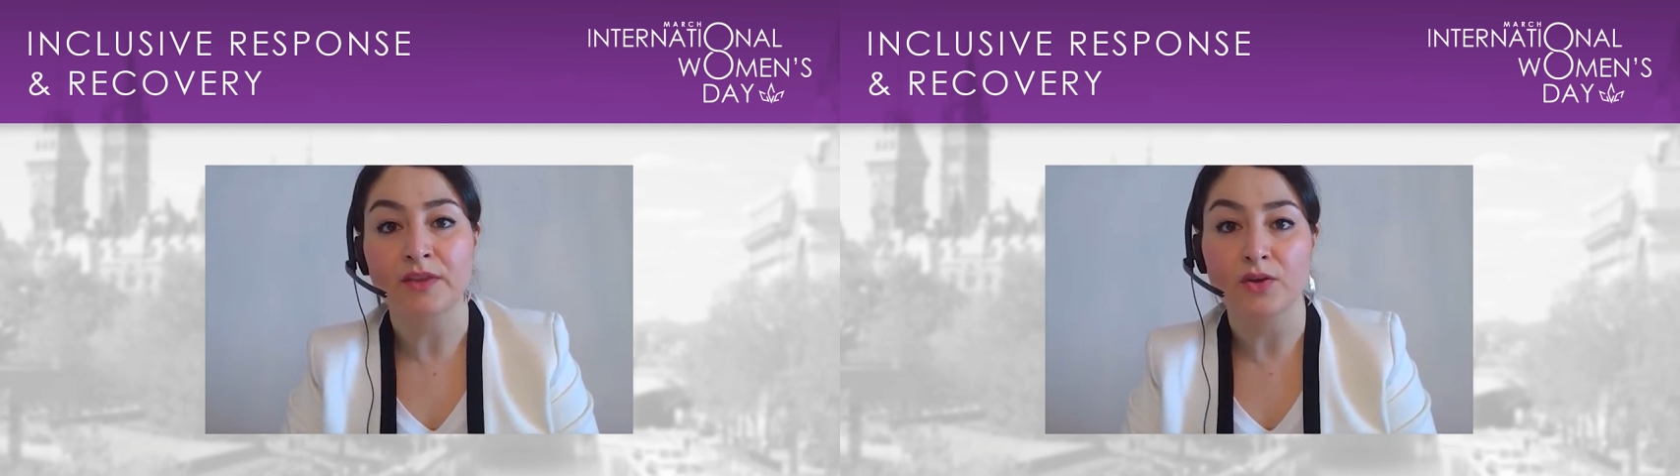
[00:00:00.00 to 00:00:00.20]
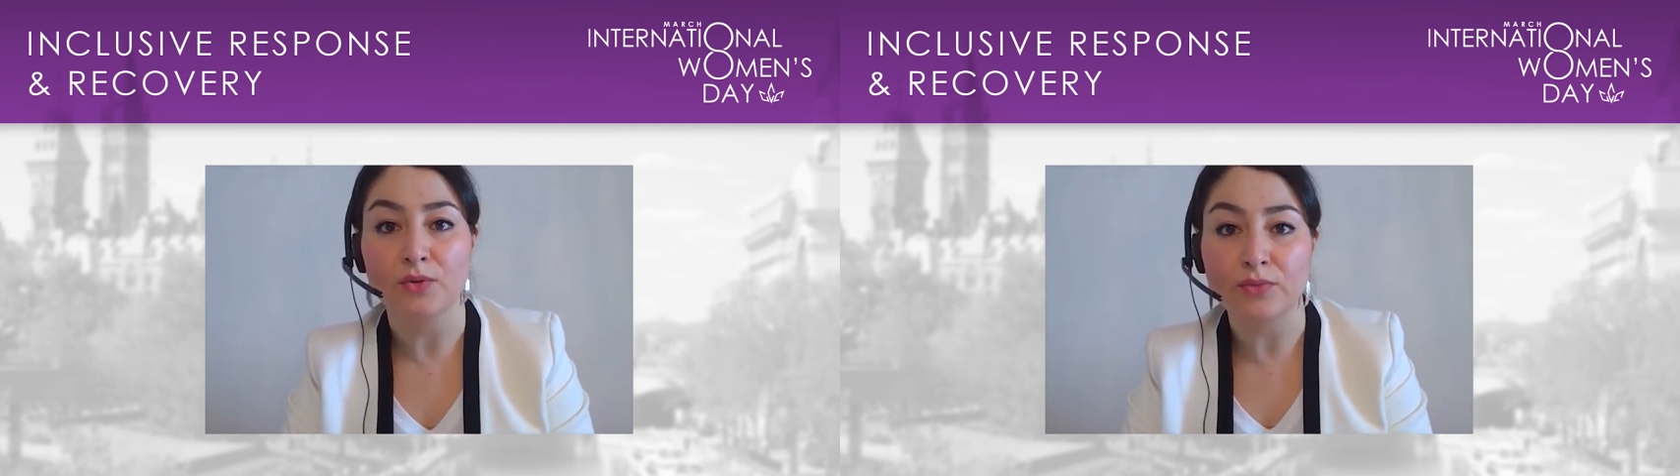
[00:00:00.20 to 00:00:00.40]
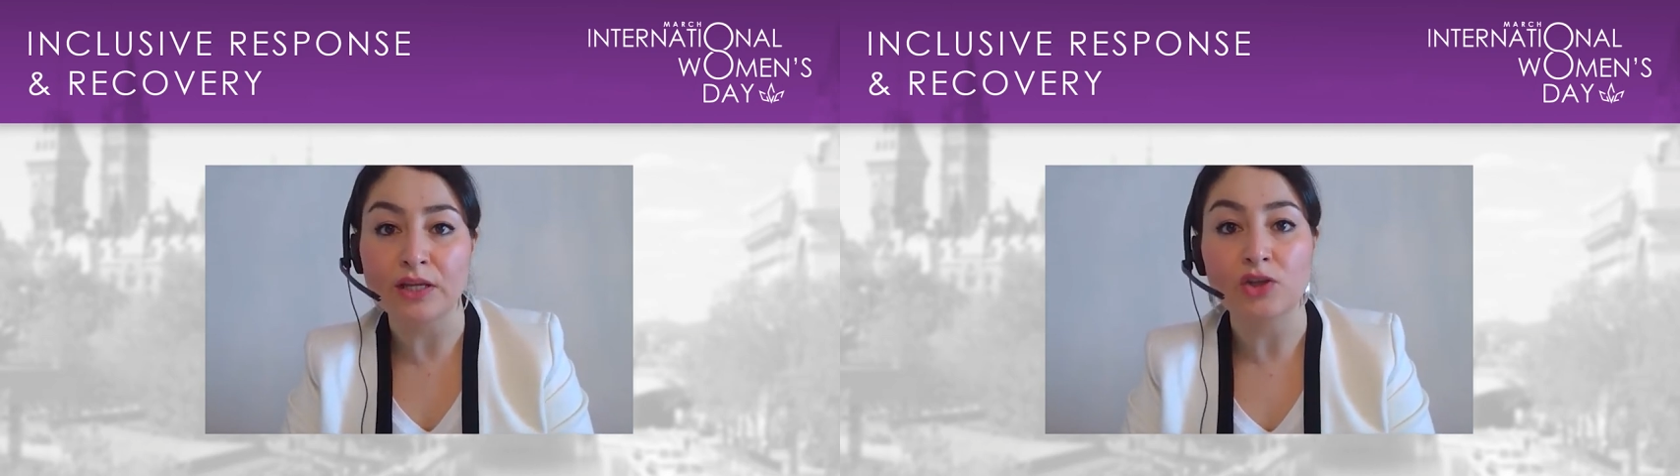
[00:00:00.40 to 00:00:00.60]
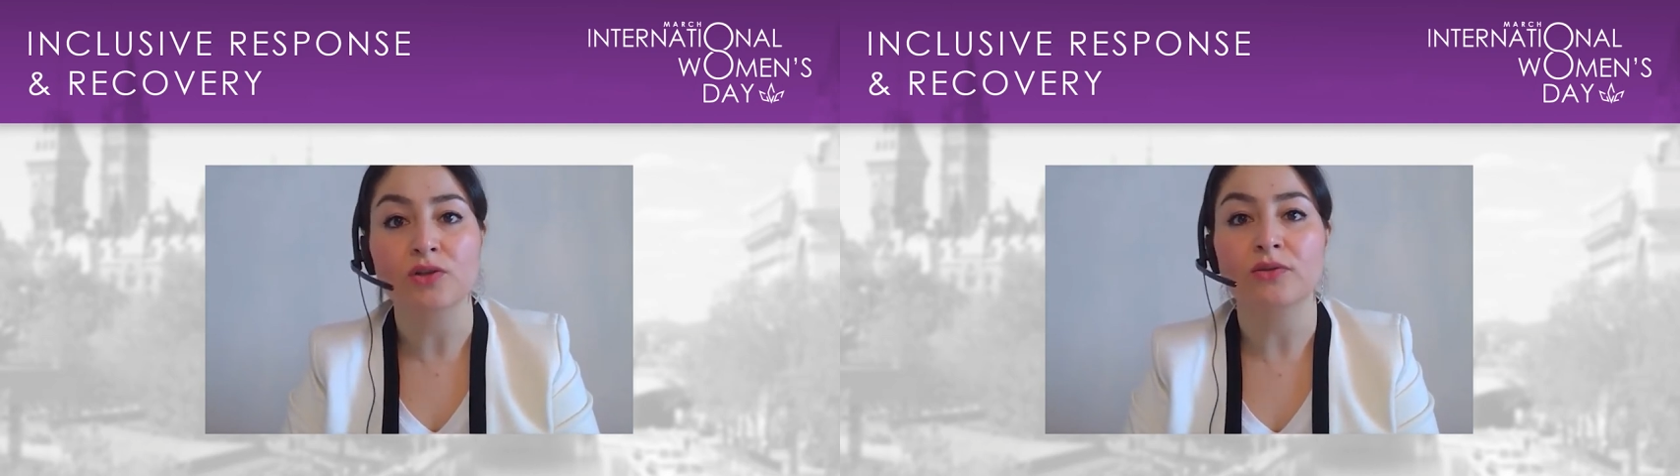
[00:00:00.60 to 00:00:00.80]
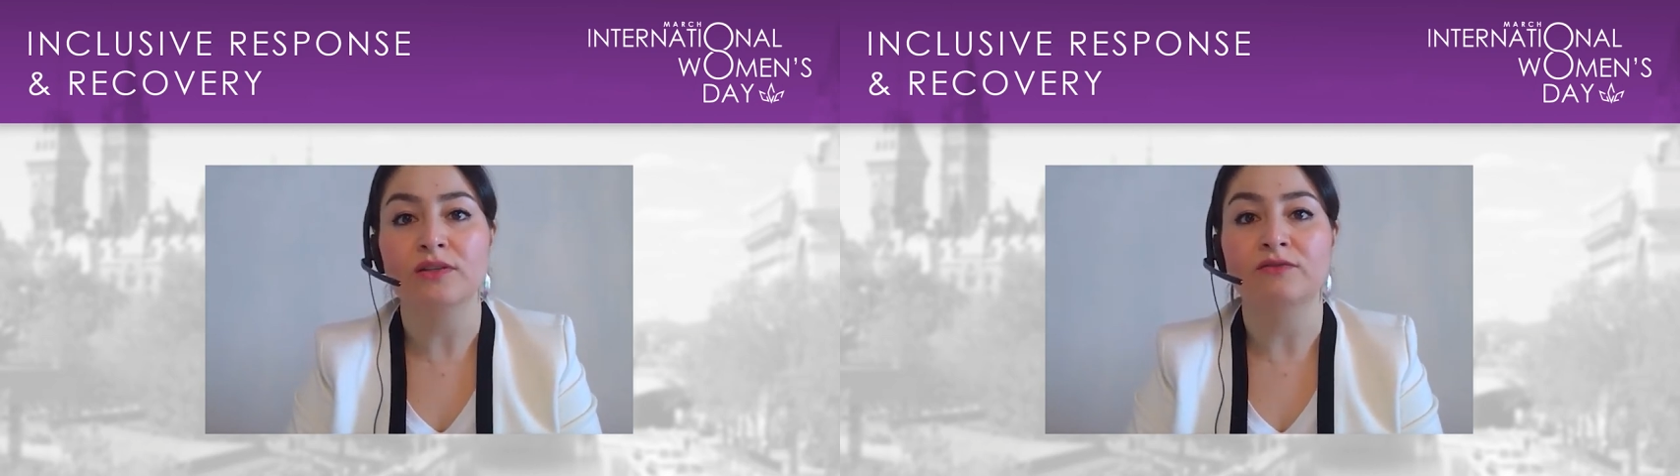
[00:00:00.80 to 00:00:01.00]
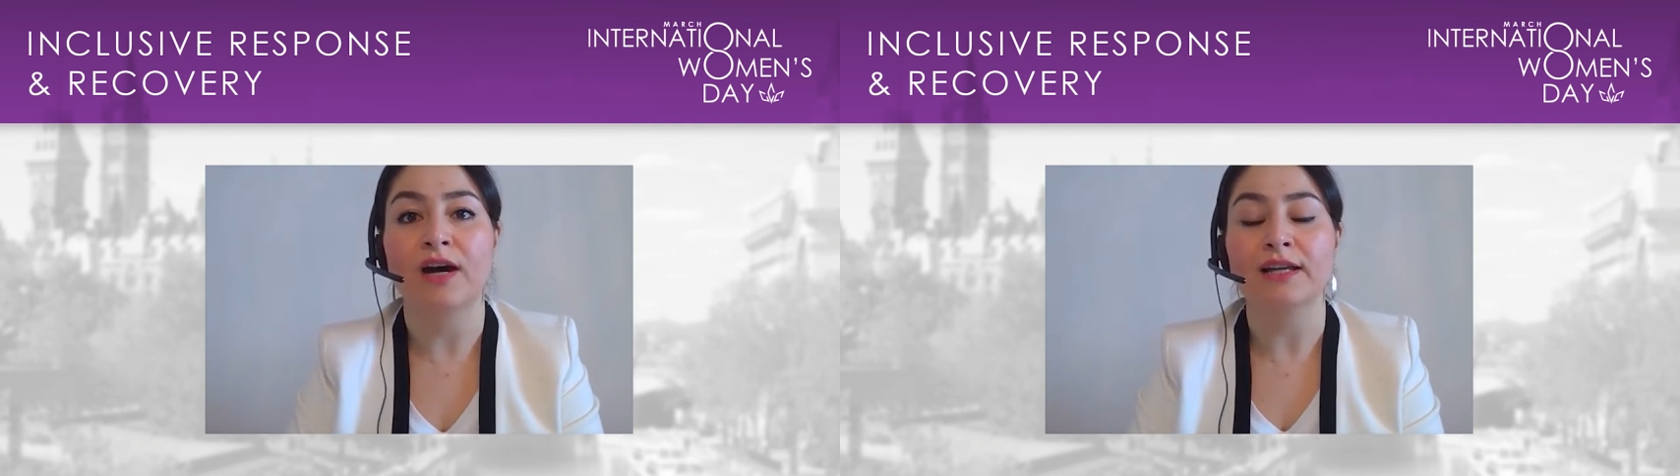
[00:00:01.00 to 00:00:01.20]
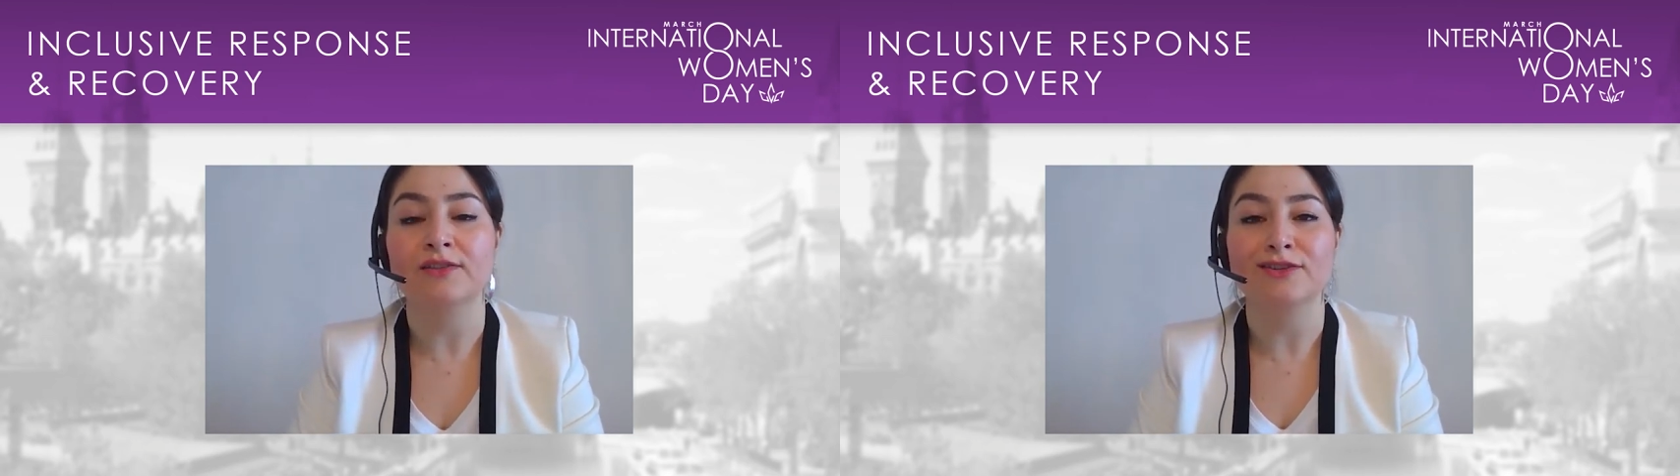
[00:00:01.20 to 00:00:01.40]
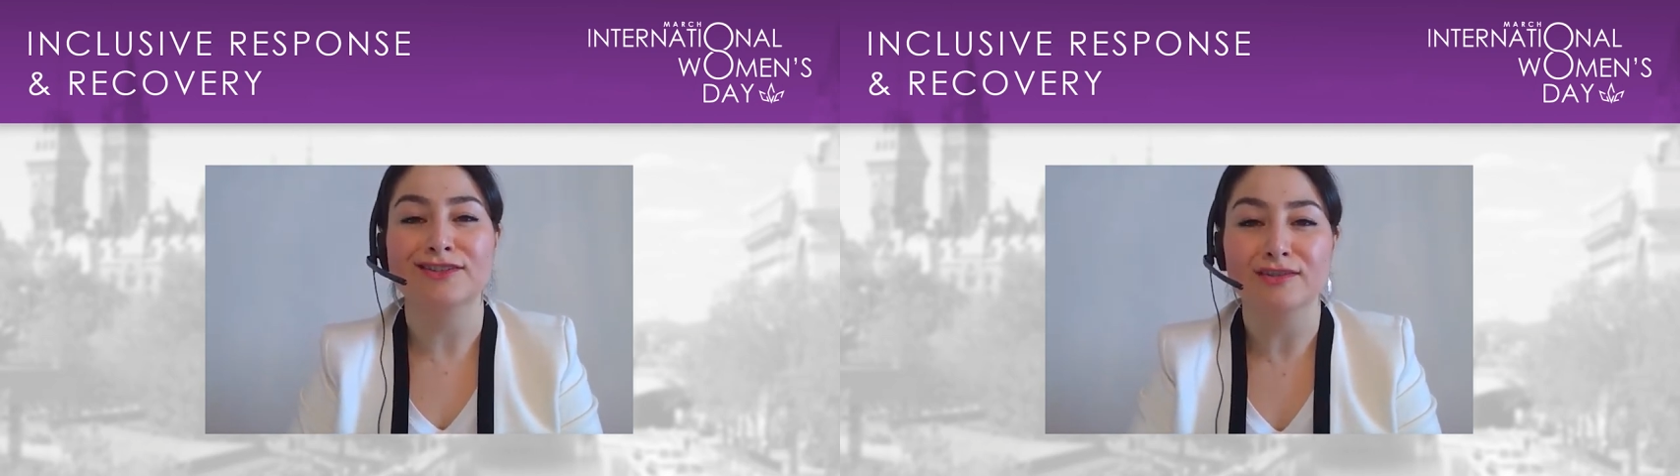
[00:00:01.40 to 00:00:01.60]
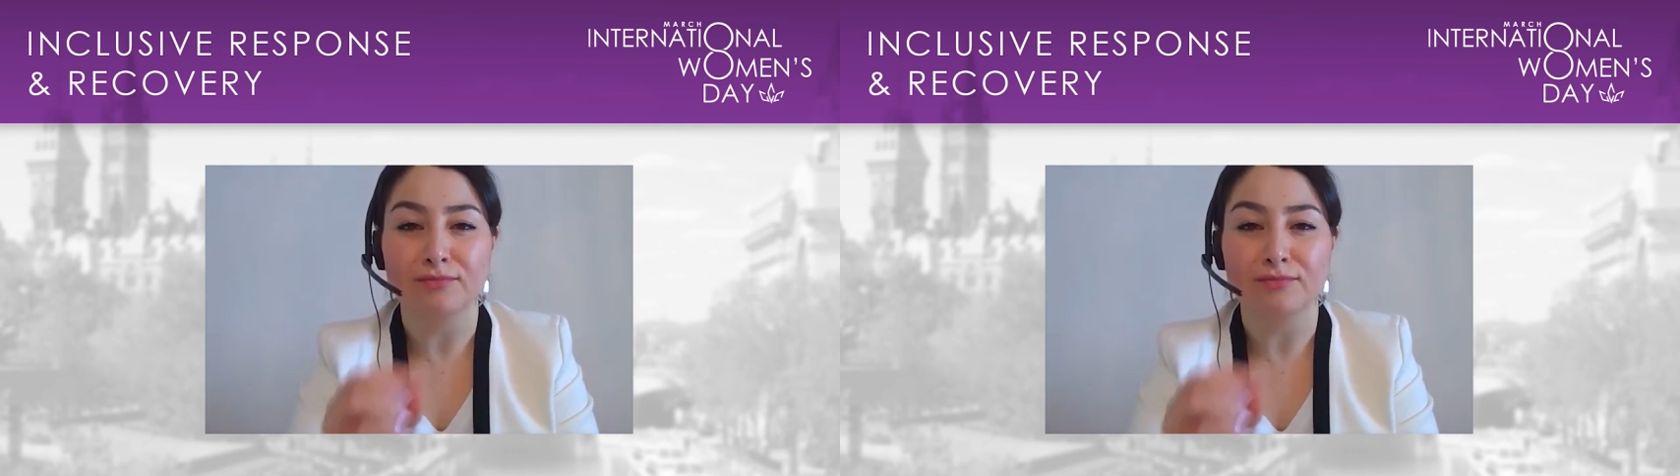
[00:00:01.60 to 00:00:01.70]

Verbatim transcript: your regional advisor is the